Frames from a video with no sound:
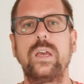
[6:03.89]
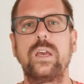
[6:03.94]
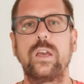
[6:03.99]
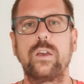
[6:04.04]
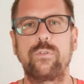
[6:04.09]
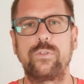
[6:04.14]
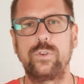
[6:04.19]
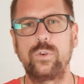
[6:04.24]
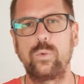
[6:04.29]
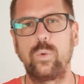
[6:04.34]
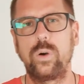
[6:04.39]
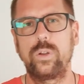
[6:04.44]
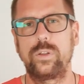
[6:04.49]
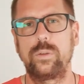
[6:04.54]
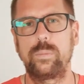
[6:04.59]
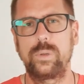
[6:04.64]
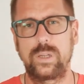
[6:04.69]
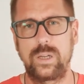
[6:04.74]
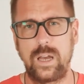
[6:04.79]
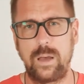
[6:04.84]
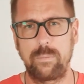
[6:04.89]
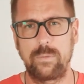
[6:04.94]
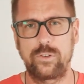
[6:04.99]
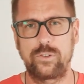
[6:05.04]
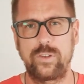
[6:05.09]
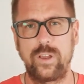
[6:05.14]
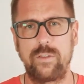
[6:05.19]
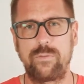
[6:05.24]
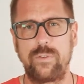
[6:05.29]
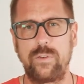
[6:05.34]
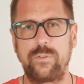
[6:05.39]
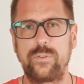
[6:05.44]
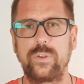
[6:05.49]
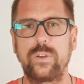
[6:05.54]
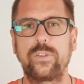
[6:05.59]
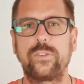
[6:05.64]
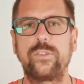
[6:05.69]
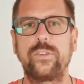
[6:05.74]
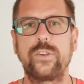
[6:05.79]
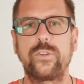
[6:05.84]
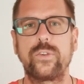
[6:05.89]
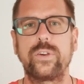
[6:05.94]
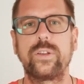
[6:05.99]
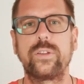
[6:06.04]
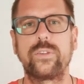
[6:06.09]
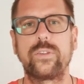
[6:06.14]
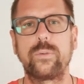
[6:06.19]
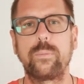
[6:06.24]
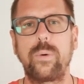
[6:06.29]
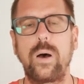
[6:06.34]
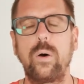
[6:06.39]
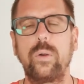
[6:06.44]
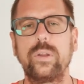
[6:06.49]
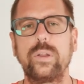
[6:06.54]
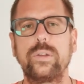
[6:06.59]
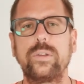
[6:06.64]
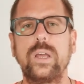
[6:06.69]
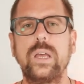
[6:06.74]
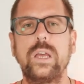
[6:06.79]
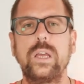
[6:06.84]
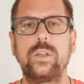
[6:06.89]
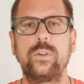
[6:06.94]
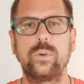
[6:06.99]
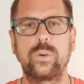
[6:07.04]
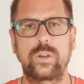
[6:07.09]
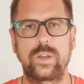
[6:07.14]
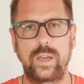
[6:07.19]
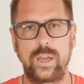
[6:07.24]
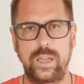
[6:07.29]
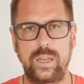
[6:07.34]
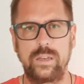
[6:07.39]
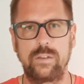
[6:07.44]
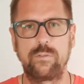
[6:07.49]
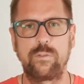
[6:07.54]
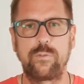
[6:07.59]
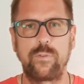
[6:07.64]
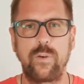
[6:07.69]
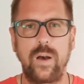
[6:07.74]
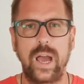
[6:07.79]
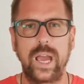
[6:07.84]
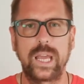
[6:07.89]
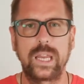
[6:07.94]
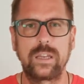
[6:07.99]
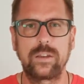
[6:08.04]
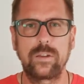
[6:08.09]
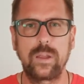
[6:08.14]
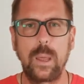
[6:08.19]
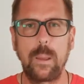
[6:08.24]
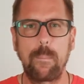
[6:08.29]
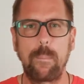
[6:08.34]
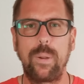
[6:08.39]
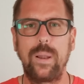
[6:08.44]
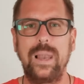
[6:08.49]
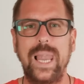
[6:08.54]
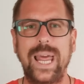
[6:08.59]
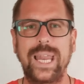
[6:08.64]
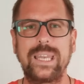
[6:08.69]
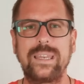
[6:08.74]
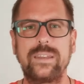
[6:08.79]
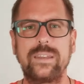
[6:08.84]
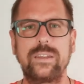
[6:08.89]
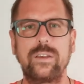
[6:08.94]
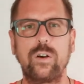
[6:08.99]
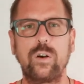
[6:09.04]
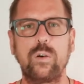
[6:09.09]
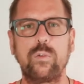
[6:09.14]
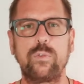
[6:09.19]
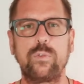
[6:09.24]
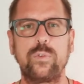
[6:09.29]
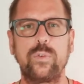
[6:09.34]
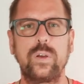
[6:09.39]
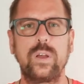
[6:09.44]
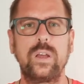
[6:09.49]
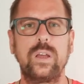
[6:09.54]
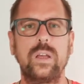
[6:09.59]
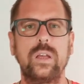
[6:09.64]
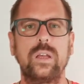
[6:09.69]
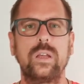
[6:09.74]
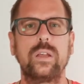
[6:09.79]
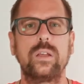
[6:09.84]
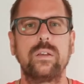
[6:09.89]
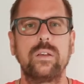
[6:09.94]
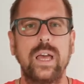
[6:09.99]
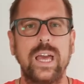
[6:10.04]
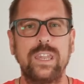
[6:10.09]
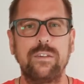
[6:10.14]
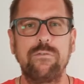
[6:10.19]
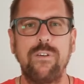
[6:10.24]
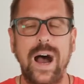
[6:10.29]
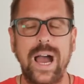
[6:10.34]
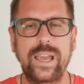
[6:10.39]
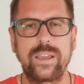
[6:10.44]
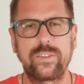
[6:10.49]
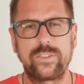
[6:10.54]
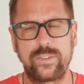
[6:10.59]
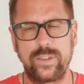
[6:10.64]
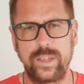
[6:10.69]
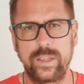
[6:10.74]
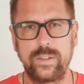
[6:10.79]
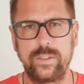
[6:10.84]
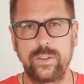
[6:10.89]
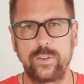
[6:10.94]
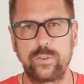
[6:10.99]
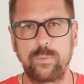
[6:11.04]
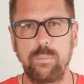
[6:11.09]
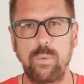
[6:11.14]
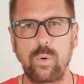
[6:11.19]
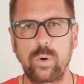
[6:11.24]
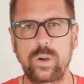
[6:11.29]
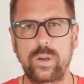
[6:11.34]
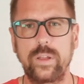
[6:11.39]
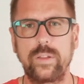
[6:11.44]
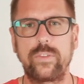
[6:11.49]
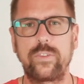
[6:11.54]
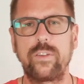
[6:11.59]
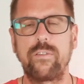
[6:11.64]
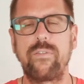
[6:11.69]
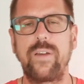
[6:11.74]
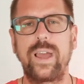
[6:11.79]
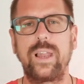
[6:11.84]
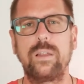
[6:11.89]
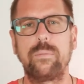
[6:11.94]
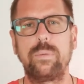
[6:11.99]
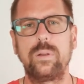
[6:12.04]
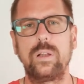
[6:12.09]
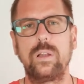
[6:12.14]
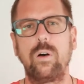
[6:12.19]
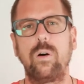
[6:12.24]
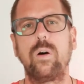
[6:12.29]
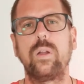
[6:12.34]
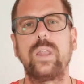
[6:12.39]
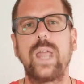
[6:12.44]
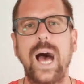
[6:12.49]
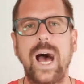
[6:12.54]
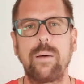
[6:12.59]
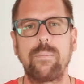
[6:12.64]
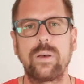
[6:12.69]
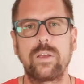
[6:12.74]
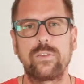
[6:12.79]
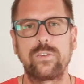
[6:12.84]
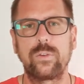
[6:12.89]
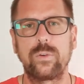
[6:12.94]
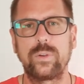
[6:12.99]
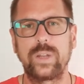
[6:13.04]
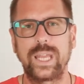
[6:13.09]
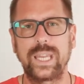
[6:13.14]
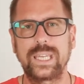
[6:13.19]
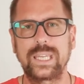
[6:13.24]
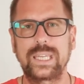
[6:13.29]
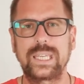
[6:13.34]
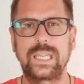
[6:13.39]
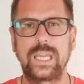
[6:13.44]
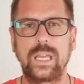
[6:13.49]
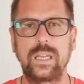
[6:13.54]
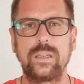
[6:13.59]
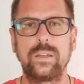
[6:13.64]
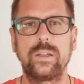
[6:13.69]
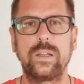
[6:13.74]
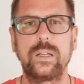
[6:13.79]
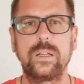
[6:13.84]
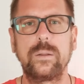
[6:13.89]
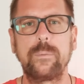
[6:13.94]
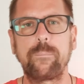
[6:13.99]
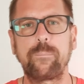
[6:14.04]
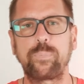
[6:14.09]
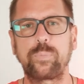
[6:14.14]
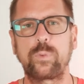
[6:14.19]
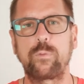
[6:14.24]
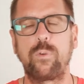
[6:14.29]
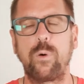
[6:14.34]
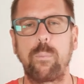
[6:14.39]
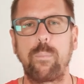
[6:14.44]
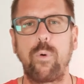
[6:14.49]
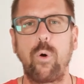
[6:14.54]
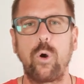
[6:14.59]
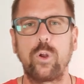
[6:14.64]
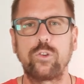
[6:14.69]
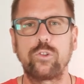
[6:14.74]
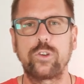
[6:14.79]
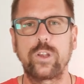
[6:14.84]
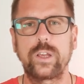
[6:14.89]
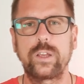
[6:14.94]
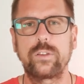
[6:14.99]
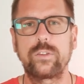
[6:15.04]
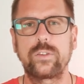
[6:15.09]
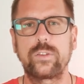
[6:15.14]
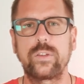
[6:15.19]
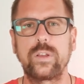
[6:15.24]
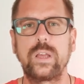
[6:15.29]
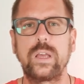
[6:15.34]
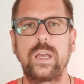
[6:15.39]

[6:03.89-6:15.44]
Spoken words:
If you want to become a chef, if you're serious about it, you can find plenty of advice in this book. It's available on Amazon and Kindle for purchase.